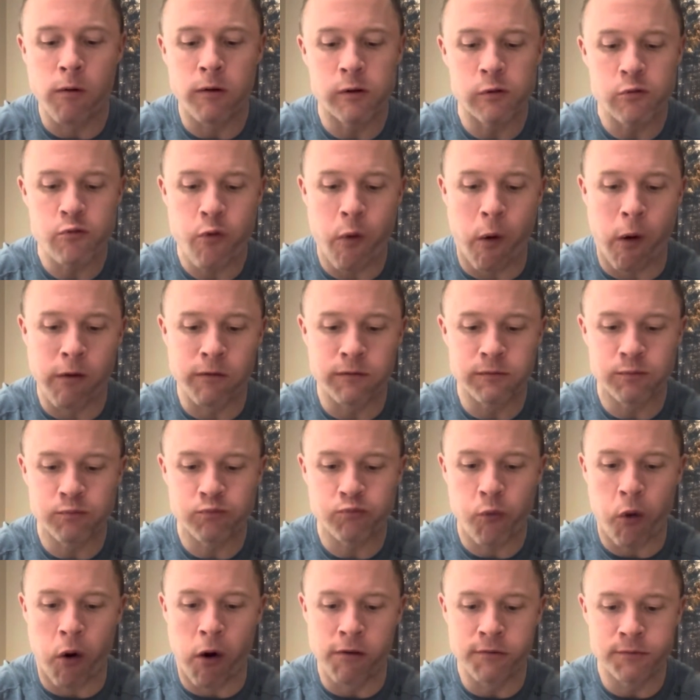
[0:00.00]
when I'm
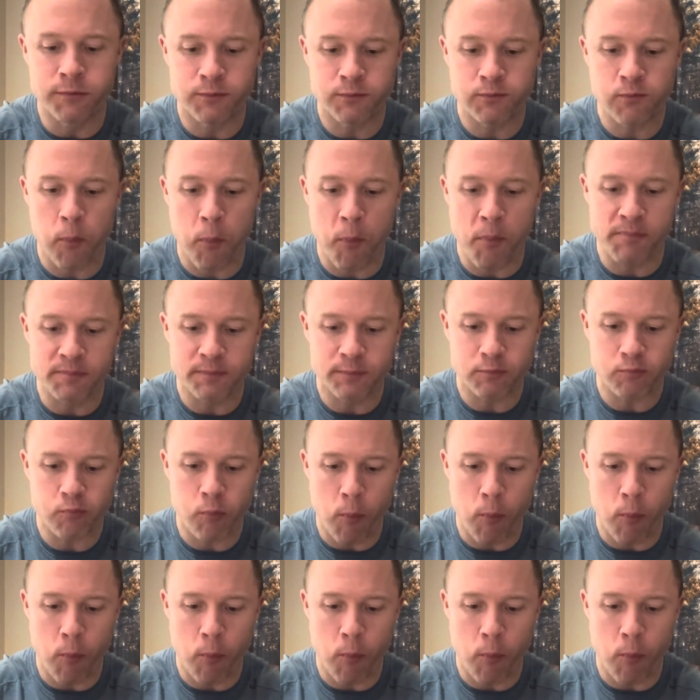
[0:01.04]
cutting because I can